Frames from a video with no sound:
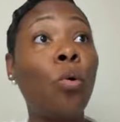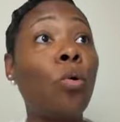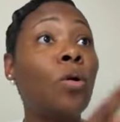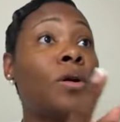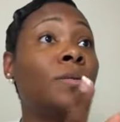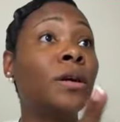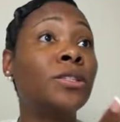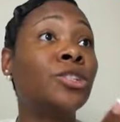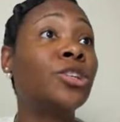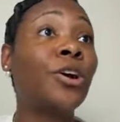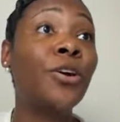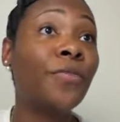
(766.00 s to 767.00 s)
poor
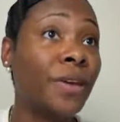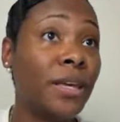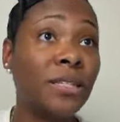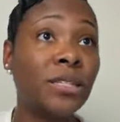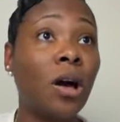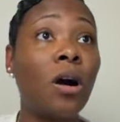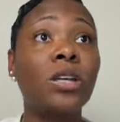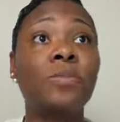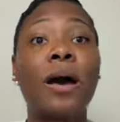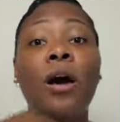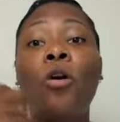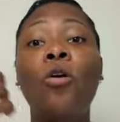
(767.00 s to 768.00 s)
service
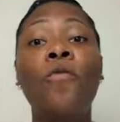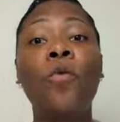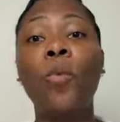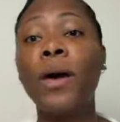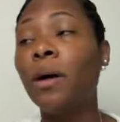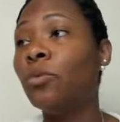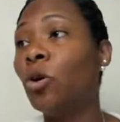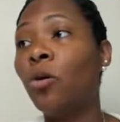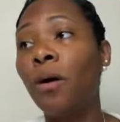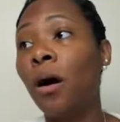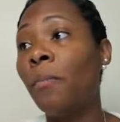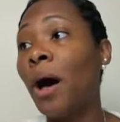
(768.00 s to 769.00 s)
caused by overwhelmed
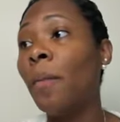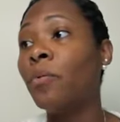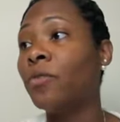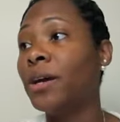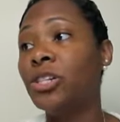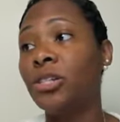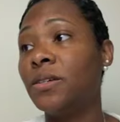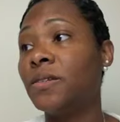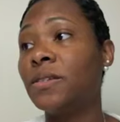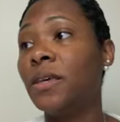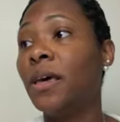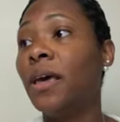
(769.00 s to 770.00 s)

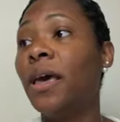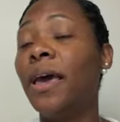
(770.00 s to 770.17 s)
operations.